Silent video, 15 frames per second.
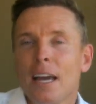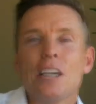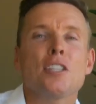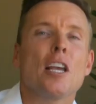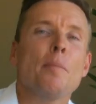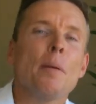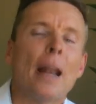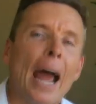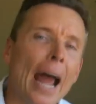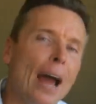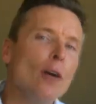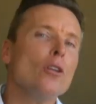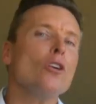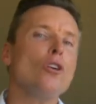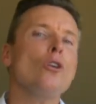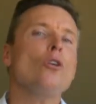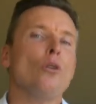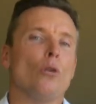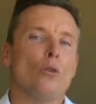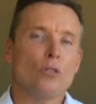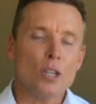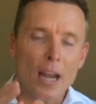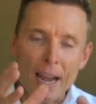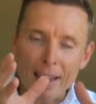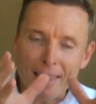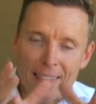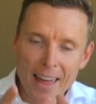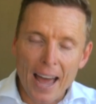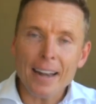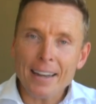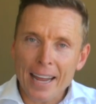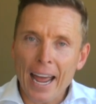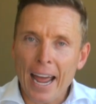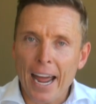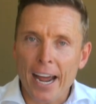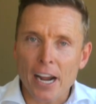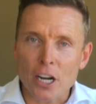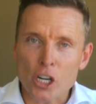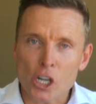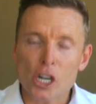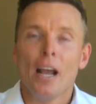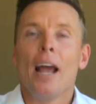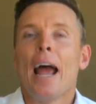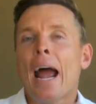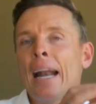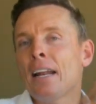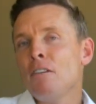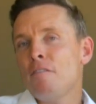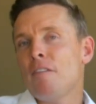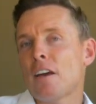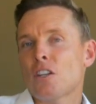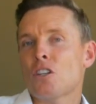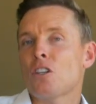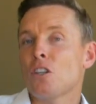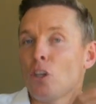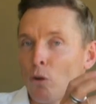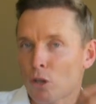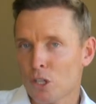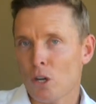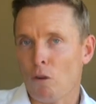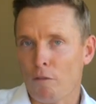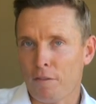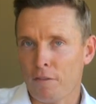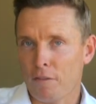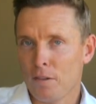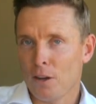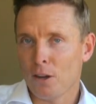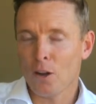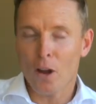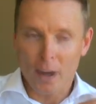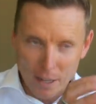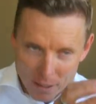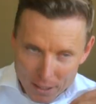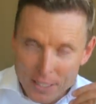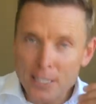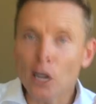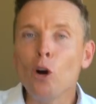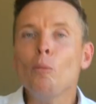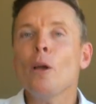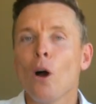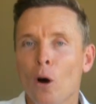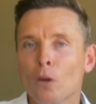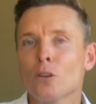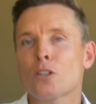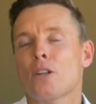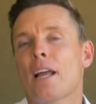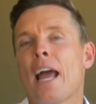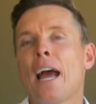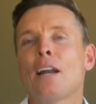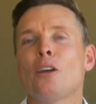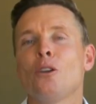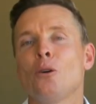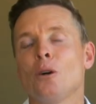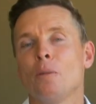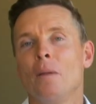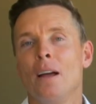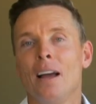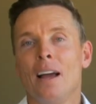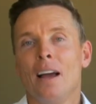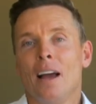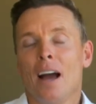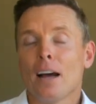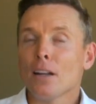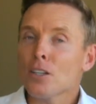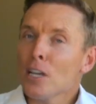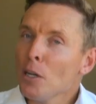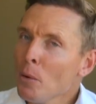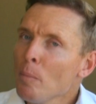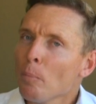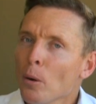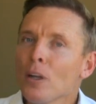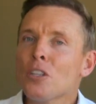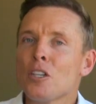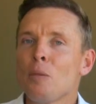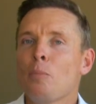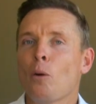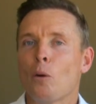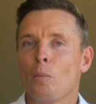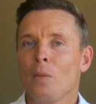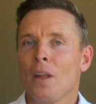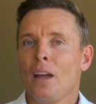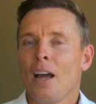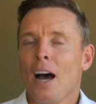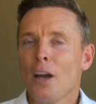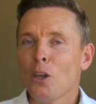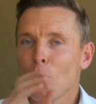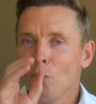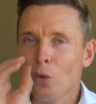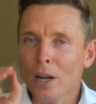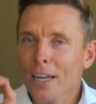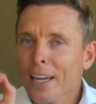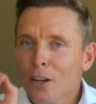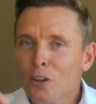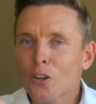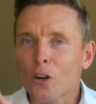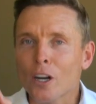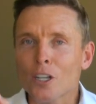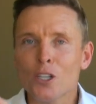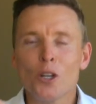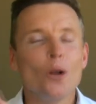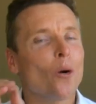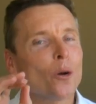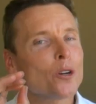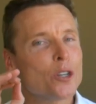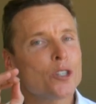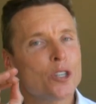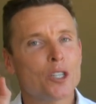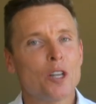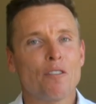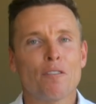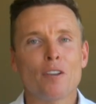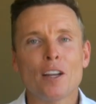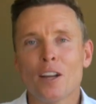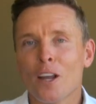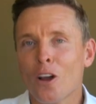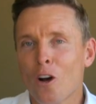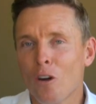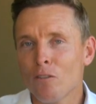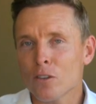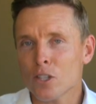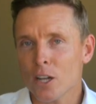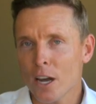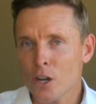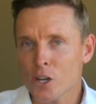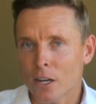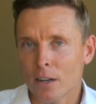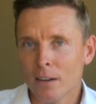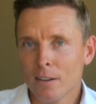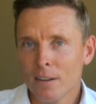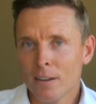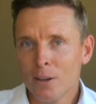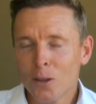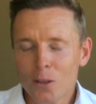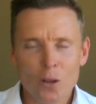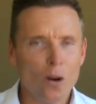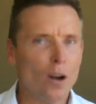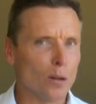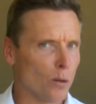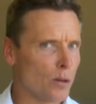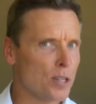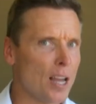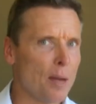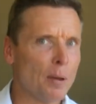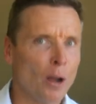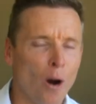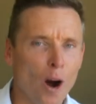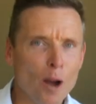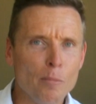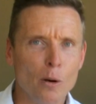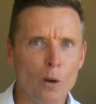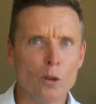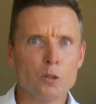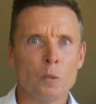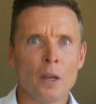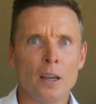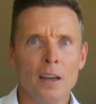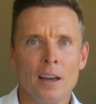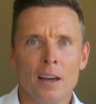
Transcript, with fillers: He said, but how do you take that cash and invest it yourself? Like, tell me honestly, how do you do it? And I said to him, pretty simple. Are you really interested, or is it just a fleeting conversation? The guy looks at me, eyeballs me.